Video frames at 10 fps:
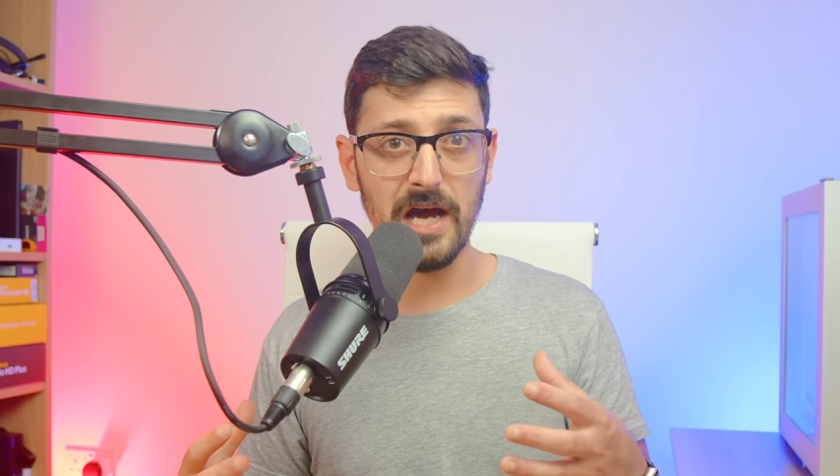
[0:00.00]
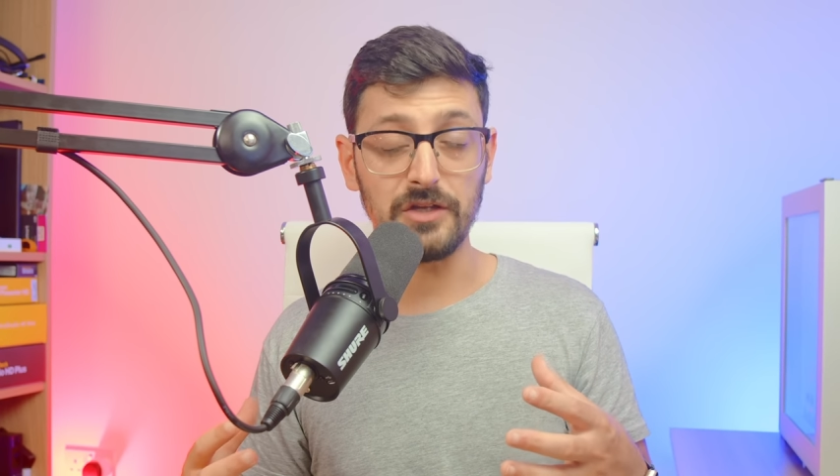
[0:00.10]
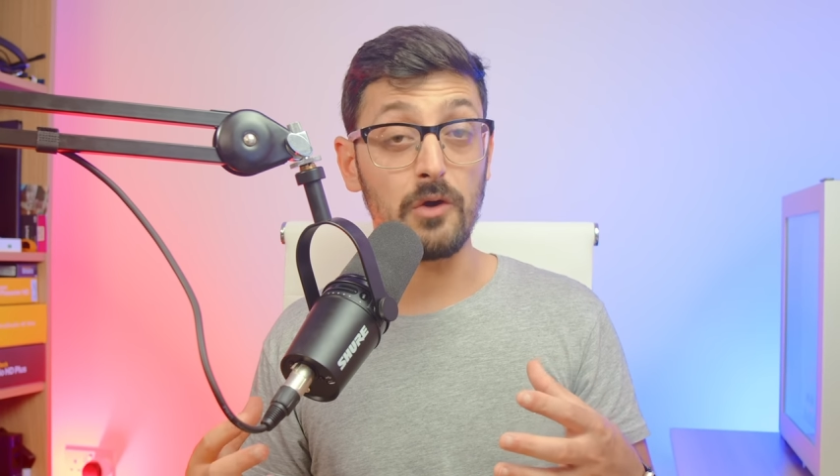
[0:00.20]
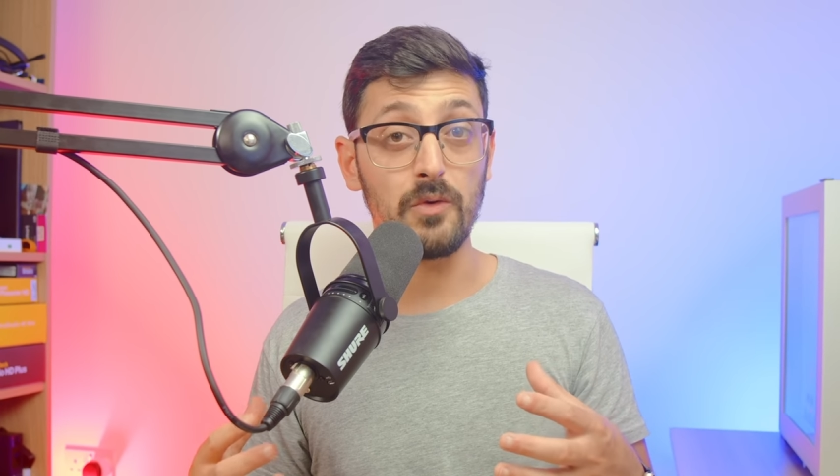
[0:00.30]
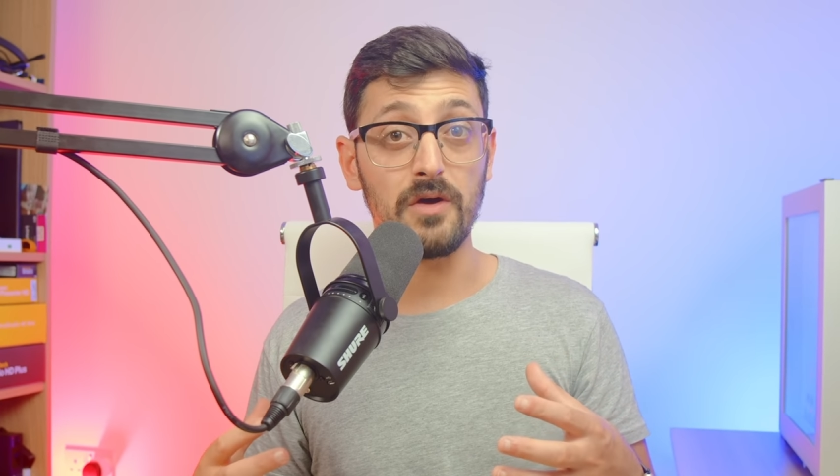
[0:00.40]
I
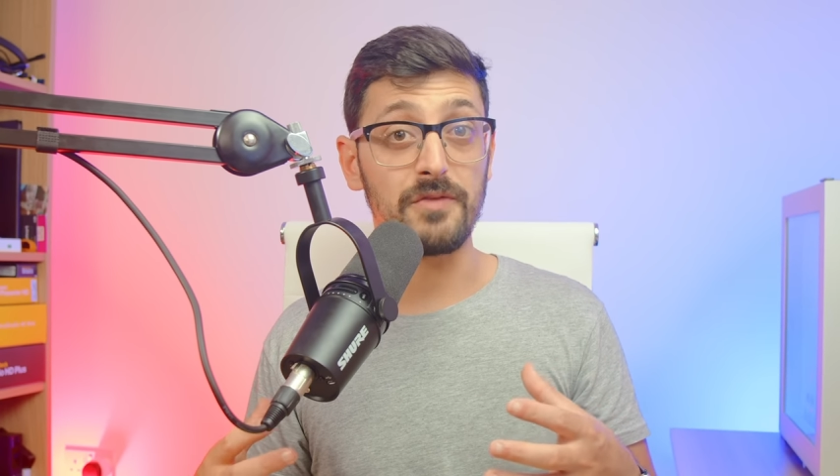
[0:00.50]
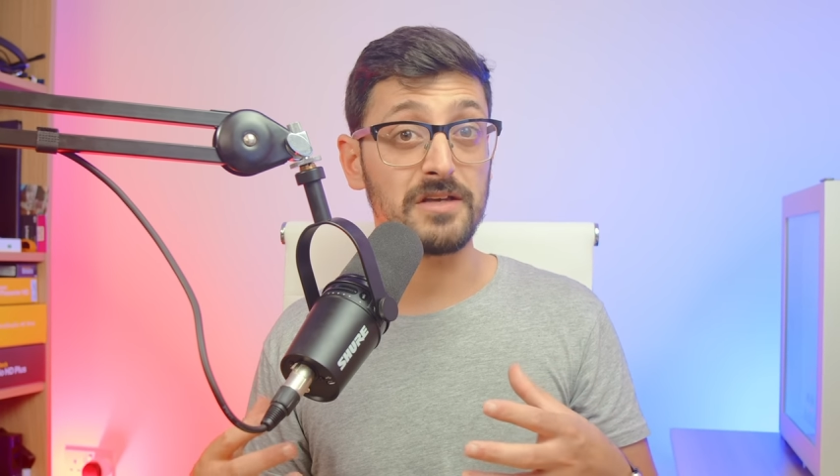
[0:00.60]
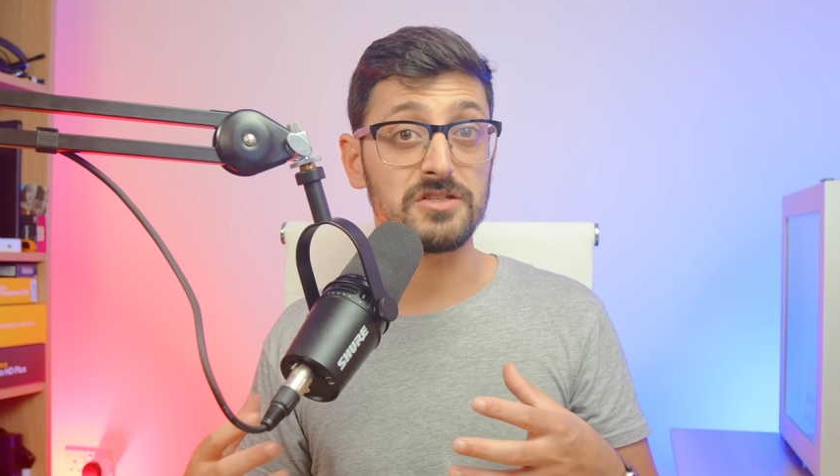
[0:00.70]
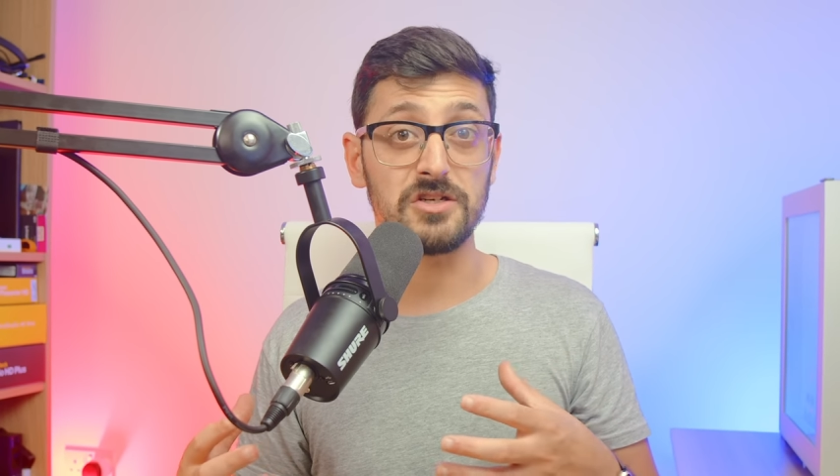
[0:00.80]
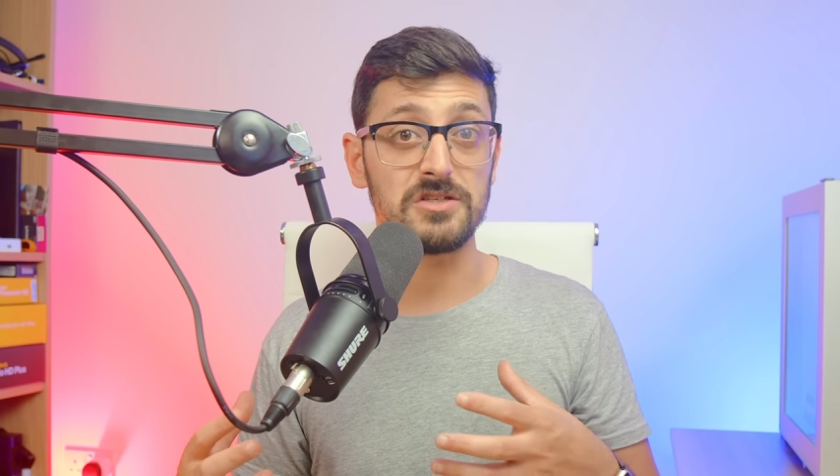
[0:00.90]
don't know if
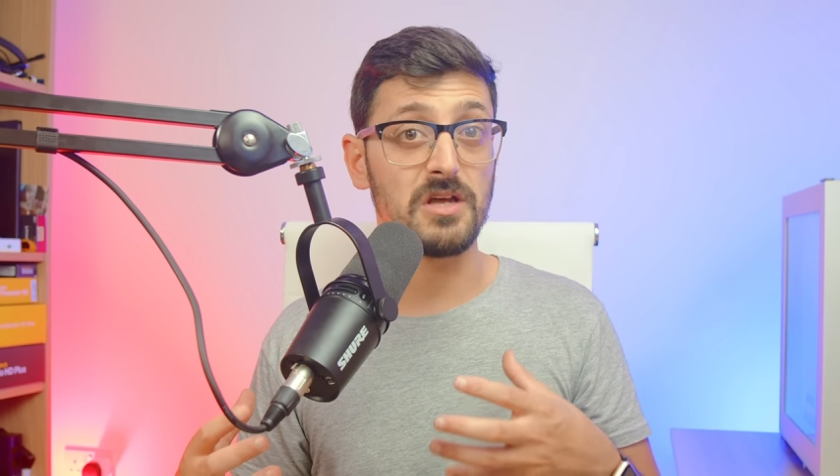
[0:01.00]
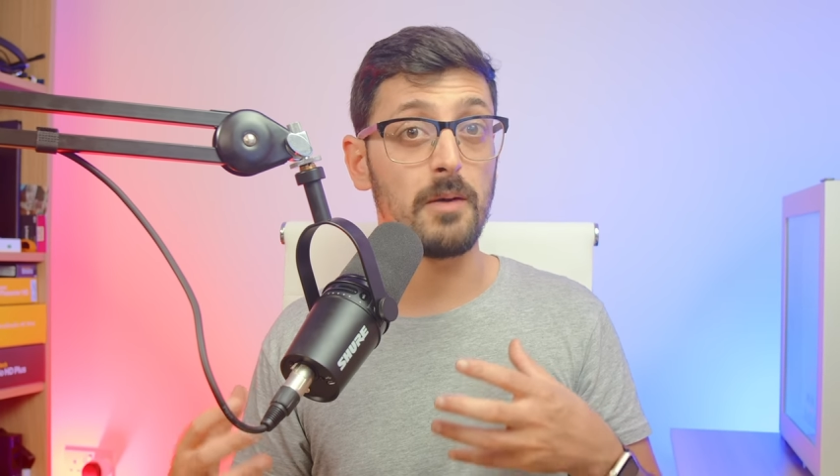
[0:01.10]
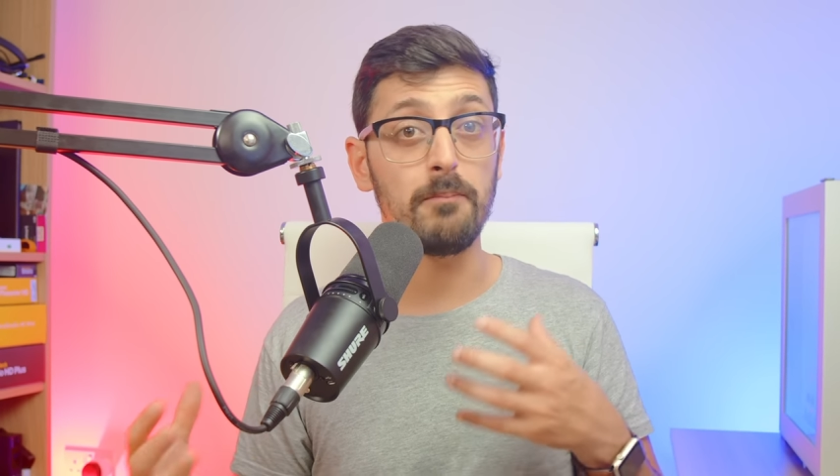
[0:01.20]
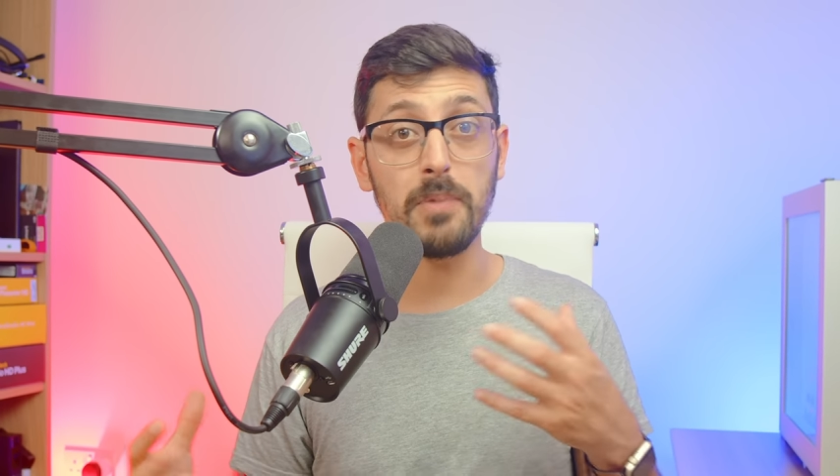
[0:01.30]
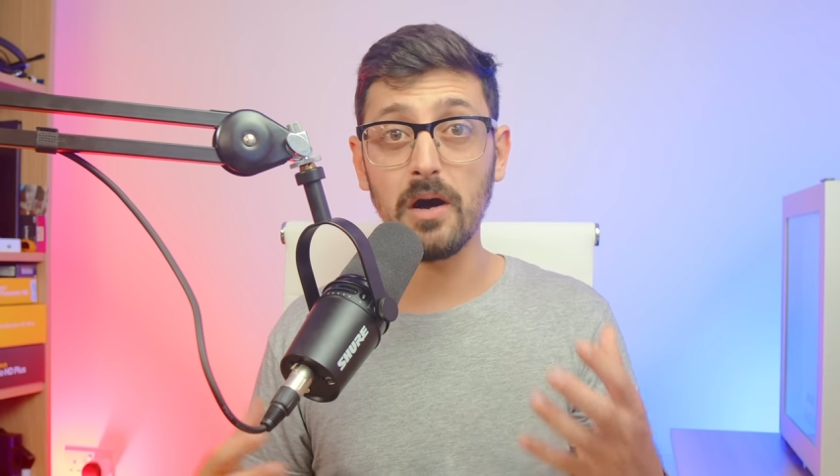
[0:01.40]
that's just a
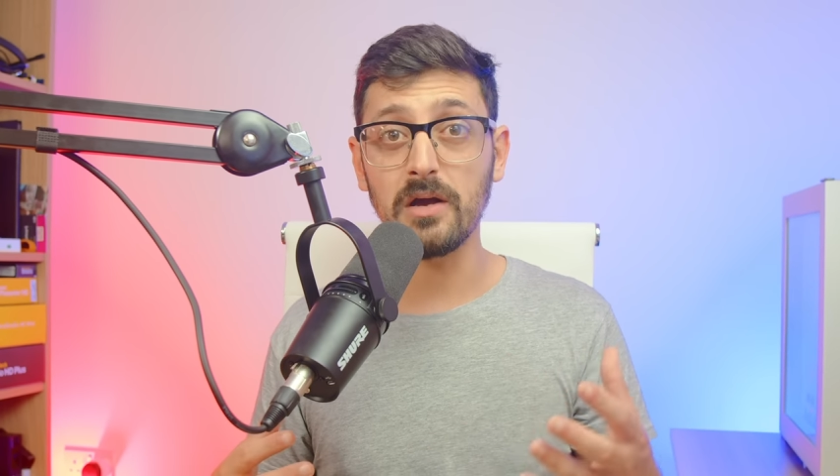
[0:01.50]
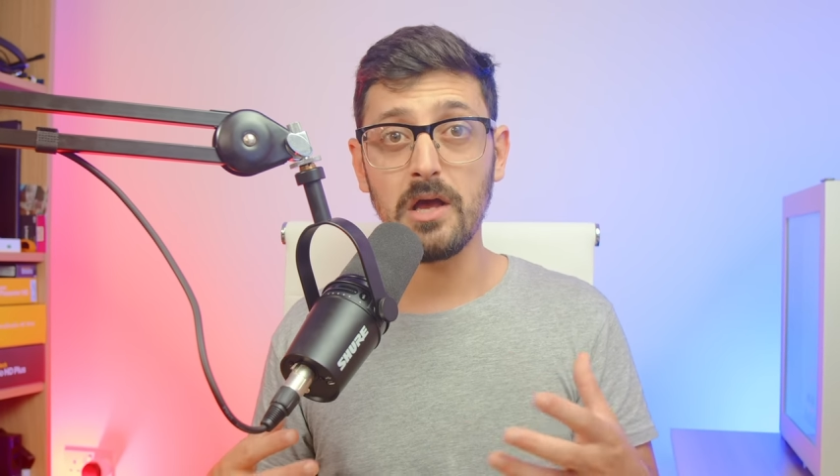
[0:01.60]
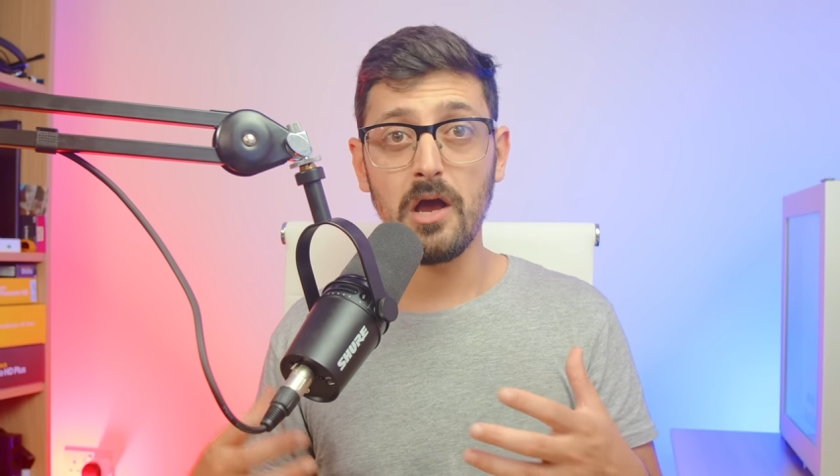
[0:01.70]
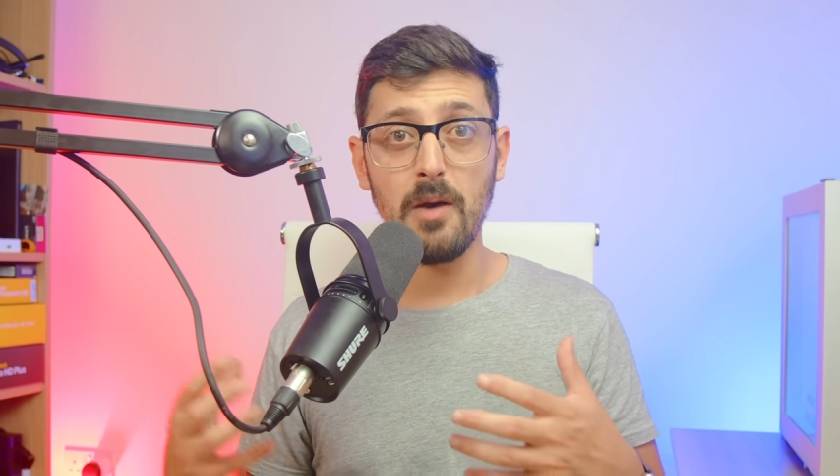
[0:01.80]
bug,